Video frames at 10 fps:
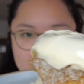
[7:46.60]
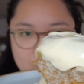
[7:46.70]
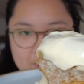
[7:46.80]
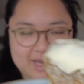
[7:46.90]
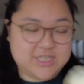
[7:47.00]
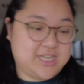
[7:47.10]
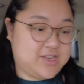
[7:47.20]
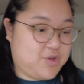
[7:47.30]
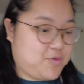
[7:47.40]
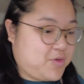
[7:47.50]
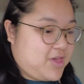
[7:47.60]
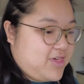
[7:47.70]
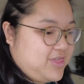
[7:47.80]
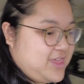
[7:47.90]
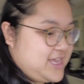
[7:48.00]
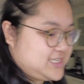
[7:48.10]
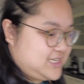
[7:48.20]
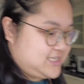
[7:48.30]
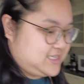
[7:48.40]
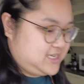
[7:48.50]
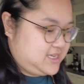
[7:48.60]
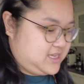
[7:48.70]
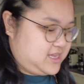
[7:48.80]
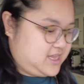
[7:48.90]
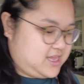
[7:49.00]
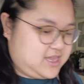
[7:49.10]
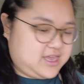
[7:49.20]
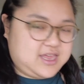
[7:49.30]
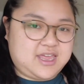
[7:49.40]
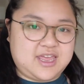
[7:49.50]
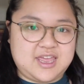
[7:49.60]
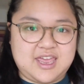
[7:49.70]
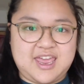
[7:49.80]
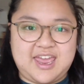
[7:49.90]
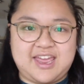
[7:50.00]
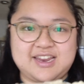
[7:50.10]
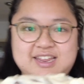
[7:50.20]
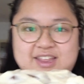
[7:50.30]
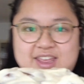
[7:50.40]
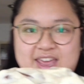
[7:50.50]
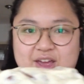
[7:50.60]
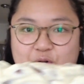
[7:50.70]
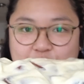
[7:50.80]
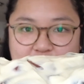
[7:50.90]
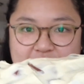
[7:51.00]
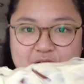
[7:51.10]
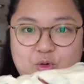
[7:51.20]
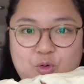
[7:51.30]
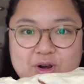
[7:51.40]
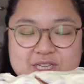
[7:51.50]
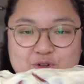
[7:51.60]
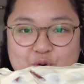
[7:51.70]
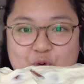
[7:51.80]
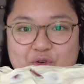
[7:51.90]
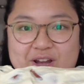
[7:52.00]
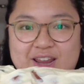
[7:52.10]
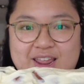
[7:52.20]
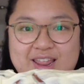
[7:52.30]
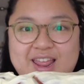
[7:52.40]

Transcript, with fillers: well, actually, no. This is it, all in all its glory.